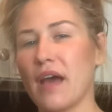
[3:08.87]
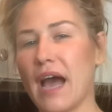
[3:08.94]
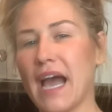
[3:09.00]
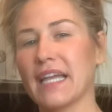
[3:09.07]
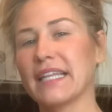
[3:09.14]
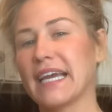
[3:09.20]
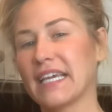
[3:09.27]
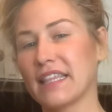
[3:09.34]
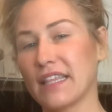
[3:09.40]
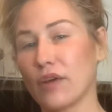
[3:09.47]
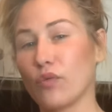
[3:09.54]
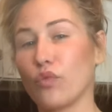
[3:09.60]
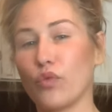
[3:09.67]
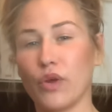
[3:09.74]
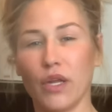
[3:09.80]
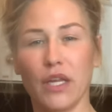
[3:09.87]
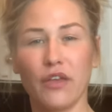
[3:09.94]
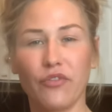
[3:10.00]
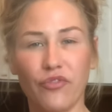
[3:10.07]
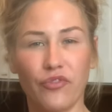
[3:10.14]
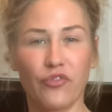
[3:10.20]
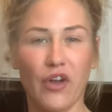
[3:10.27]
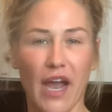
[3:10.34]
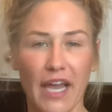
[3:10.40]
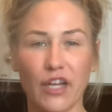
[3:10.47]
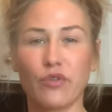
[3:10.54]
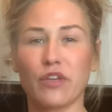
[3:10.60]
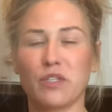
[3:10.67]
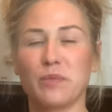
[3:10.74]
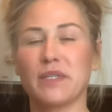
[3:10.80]
I like the really
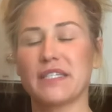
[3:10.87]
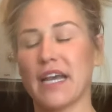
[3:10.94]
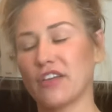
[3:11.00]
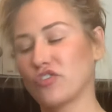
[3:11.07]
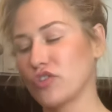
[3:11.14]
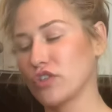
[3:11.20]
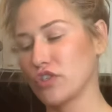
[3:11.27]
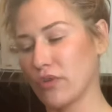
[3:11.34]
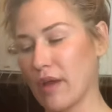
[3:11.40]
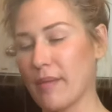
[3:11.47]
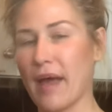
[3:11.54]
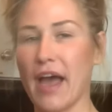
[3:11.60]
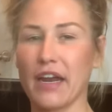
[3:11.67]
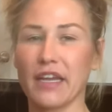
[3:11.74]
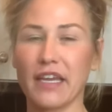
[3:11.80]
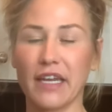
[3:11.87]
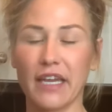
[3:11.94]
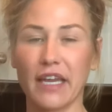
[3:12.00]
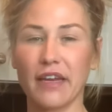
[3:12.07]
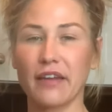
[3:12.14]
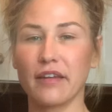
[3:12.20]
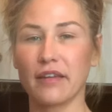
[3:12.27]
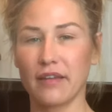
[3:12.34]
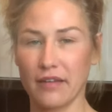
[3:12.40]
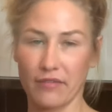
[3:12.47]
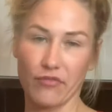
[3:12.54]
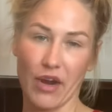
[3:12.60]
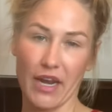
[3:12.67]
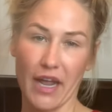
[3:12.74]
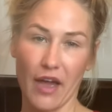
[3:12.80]
fried, crispy texture, so I'm adding it in
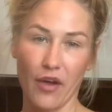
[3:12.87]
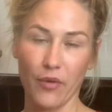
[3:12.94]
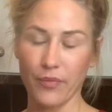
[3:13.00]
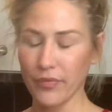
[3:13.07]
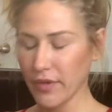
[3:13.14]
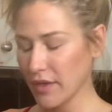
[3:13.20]
right now.